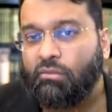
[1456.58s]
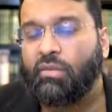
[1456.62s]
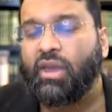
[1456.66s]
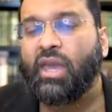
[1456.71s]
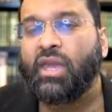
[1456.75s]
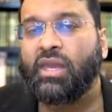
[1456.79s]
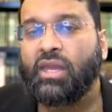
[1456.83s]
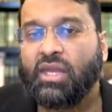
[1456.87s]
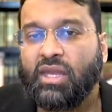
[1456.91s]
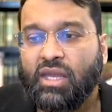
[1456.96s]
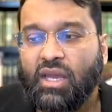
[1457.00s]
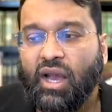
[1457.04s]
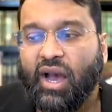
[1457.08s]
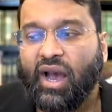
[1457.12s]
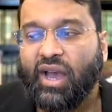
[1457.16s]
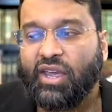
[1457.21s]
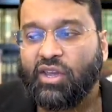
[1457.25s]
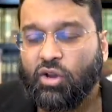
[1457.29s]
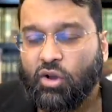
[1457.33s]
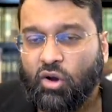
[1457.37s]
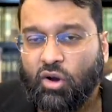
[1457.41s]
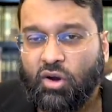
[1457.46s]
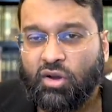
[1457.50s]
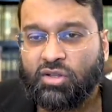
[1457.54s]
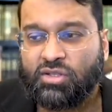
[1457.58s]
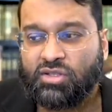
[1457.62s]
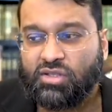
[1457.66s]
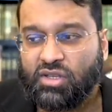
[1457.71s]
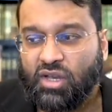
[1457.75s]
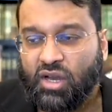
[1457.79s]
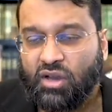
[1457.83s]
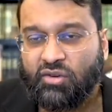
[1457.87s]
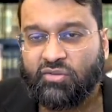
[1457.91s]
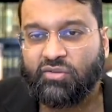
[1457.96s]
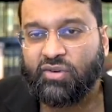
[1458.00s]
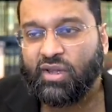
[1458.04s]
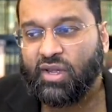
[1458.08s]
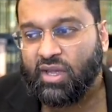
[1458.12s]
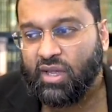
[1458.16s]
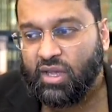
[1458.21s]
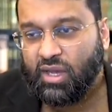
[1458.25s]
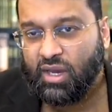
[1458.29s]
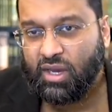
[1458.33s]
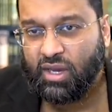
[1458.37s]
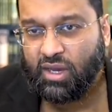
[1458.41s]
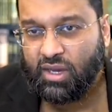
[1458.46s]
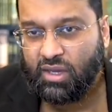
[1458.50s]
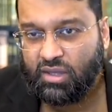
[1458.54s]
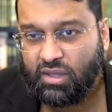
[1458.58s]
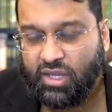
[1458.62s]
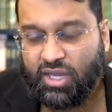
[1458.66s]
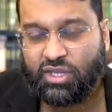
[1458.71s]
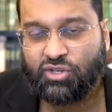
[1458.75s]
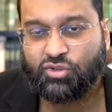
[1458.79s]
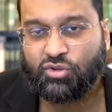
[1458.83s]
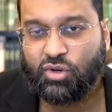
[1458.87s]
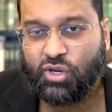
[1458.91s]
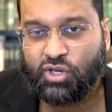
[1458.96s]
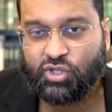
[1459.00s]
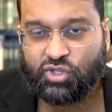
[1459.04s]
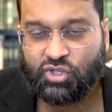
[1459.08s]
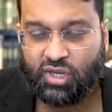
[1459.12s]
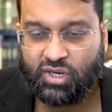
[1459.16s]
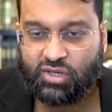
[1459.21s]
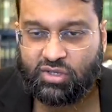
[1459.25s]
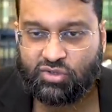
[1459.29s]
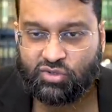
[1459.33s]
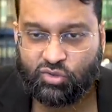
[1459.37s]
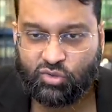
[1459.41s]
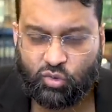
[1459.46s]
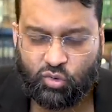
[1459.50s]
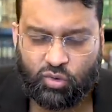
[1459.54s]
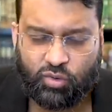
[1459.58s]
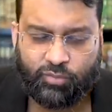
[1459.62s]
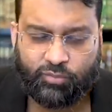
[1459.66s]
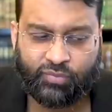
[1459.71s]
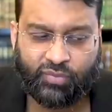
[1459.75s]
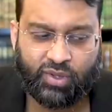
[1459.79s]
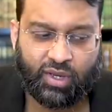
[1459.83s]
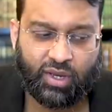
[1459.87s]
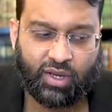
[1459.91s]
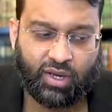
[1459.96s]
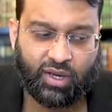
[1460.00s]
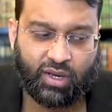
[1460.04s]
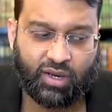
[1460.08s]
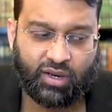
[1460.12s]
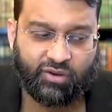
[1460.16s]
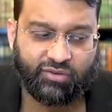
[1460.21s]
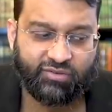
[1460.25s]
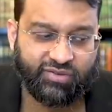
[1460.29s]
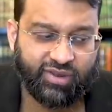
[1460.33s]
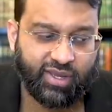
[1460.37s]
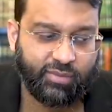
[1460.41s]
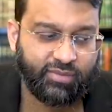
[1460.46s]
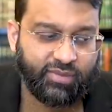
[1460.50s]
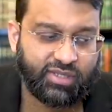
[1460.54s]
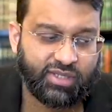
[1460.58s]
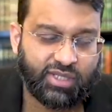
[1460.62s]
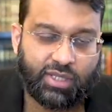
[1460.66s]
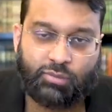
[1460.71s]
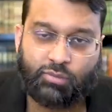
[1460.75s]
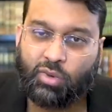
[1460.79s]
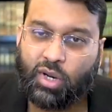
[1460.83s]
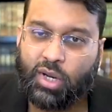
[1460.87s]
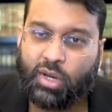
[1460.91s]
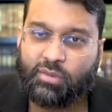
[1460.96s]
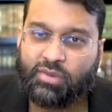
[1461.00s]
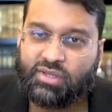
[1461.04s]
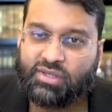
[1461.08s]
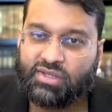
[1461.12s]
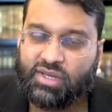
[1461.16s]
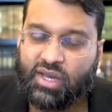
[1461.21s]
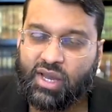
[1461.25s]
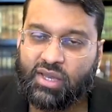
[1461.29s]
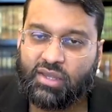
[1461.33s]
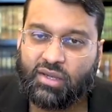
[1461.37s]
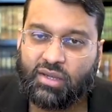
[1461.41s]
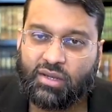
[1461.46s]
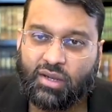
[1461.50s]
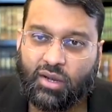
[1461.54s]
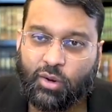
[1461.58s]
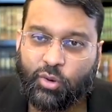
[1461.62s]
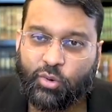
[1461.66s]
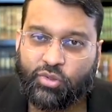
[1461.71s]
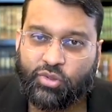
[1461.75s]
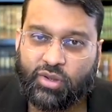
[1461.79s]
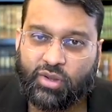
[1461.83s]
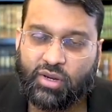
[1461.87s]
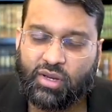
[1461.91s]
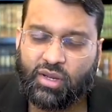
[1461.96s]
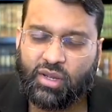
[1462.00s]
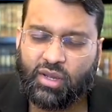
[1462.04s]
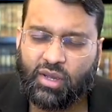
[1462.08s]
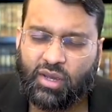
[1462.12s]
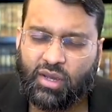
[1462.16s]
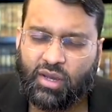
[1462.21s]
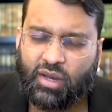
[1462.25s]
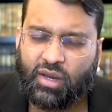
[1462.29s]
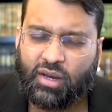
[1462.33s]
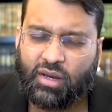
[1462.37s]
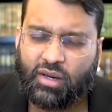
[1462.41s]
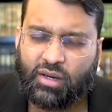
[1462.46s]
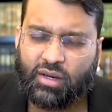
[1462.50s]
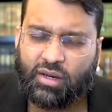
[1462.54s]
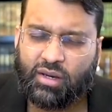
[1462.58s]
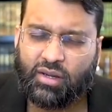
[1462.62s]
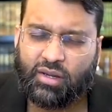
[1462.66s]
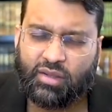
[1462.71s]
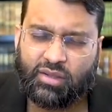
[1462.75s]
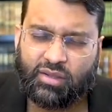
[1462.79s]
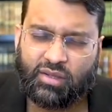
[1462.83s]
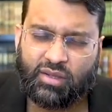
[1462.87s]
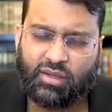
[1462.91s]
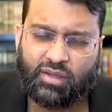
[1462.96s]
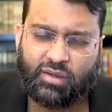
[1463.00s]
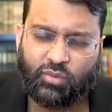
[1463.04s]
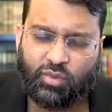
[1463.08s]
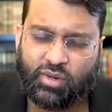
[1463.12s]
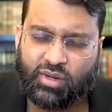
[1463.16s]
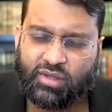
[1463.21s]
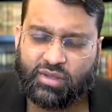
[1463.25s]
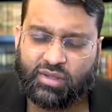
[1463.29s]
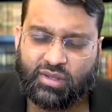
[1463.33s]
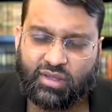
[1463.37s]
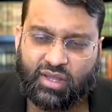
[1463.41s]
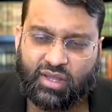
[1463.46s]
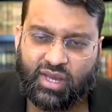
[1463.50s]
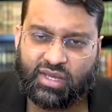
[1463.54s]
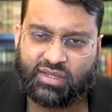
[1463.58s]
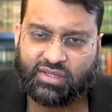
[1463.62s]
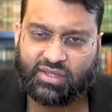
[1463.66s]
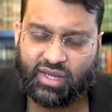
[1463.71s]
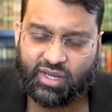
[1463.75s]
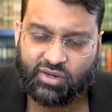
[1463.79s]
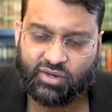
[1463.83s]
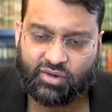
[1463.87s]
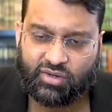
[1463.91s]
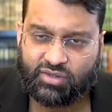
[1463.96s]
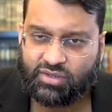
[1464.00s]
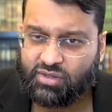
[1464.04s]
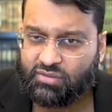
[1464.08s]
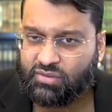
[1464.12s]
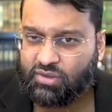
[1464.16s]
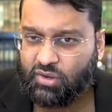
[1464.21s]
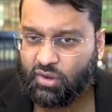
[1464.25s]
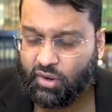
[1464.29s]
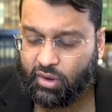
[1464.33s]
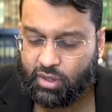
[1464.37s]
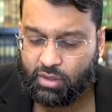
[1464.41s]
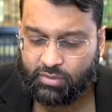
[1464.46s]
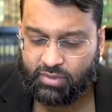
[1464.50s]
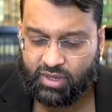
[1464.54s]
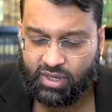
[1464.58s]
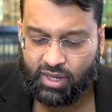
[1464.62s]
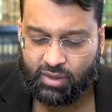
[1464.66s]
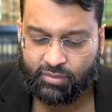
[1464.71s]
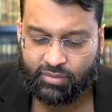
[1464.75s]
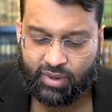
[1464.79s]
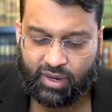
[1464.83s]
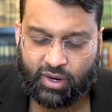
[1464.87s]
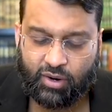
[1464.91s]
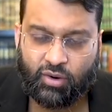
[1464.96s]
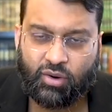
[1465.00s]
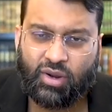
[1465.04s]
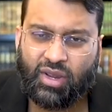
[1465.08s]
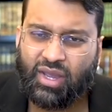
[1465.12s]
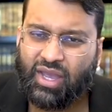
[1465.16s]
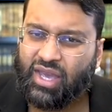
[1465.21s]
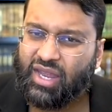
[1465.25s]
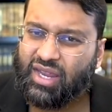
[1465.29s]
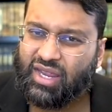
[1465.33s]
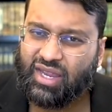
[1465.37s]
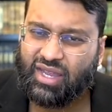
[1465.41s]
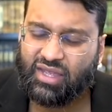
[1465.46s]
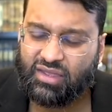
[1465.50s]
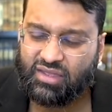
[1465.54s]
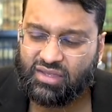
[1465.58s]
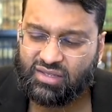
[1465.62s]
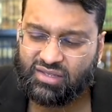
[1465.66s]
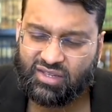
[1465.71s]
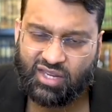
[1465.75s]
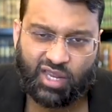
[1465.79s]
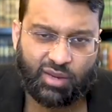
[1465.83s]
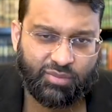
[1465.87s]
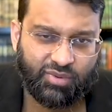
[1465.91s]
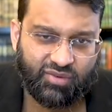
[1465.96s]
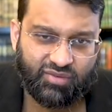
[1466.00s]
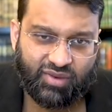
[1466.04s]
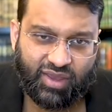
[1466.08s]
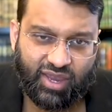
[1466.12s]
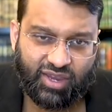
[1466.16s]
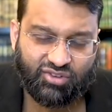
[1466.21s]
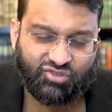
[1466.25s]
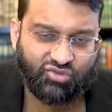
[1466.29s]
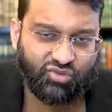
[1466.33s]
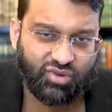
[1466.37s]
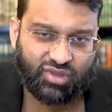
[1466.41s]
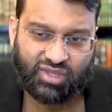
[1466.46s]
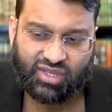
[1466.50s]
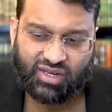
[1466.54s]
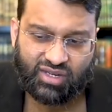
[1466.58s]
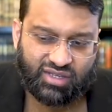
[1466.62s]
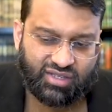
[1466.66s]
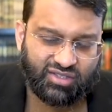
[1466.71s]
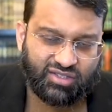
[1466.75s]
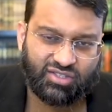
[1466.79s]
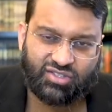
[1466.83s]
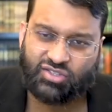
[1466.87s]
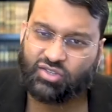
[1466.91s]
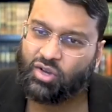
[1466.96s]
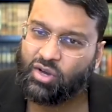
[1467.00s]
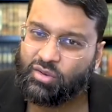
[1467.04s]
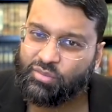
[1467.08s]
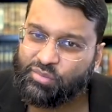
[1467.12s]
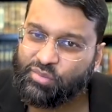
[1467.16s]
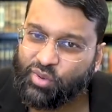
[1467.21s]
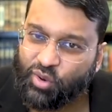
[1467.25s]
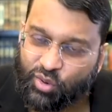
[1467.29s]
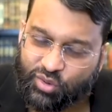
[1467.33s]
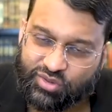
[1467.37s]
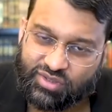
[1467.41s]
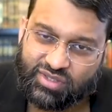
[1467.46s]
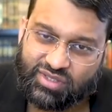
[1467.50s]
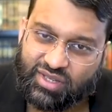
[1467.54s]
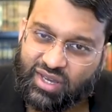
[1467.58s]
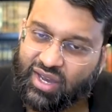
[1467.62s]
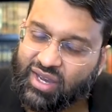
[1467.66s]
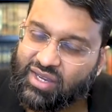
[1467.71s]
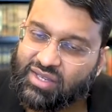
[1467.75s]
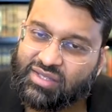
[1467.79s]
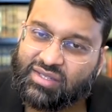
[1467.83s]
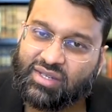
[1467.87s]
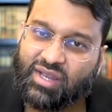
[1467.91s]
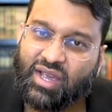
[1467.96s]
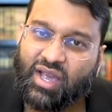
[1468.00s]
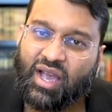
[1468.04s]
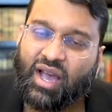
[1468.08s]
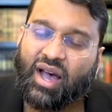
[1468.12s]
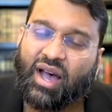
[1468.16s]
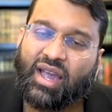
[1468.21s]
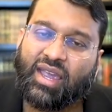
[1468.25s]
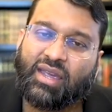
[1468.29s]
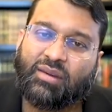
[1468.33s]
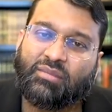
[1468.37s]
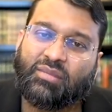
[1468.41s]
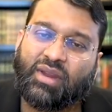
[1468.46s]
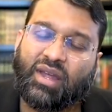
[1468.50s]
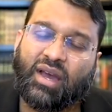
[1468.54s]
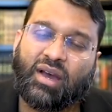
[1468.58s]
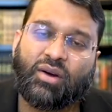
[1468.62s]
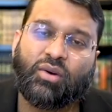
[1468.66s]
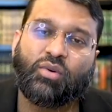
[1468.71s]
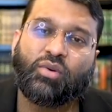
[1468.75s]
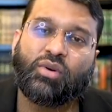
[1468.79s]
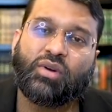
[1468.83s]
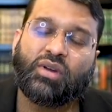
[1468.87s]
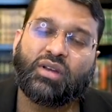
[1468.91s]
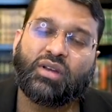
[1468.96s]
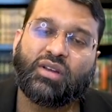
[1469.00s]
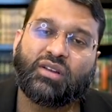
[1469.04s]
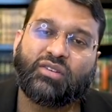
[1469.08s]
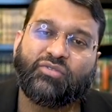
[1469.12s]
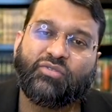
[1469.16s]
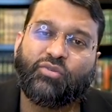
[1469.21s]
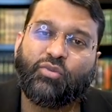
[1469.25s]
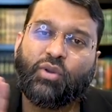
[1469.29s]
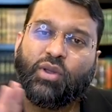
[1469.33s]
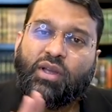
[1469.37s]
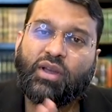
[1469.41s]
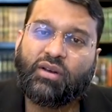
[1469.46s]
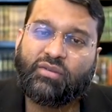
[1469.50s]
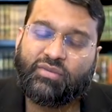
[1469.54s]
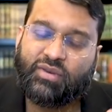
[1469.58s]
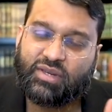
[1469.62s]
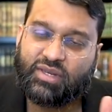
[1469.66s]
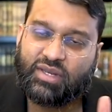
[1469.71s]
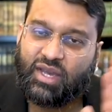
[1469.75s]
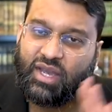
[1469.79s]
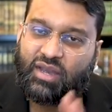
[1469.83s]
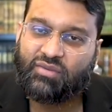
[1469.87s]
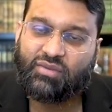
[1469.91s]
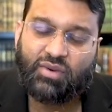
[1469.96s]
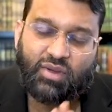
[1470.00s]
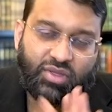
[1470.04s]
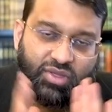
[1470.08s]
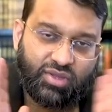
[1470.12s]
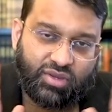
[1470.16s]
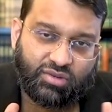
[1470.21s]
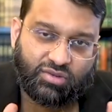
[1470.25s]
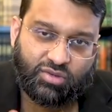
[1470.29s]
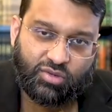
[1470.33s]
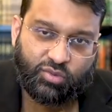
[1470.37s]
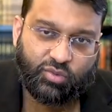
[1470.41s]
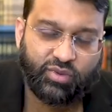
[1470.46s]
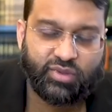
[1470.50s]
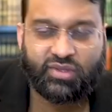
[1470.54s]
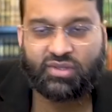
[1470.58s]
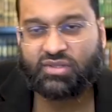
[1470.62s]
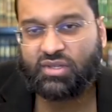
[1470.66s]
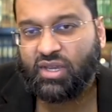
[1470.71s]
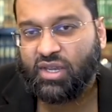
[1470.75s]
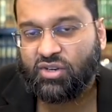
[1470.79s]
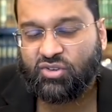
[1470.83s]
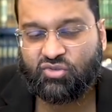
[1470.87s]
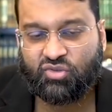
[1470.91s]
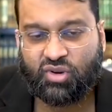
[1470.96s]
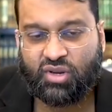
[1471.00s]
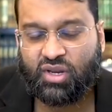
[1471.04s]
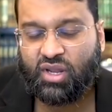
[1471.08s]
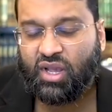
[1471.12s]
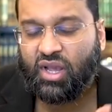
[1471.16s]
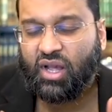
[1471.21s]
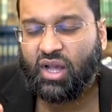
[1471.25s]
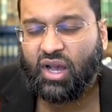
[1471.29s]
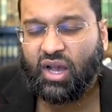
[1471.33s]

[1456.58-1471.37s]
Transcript: many icons of Uh, later Ash'ari school, uh, famously Muhammad Zahid al-Kawthari, uh, the one of the last icons of the Ottoman Empire. And again, this type of hatred that exists on both sides, I am now free of it. I have nothing to do with this hatred.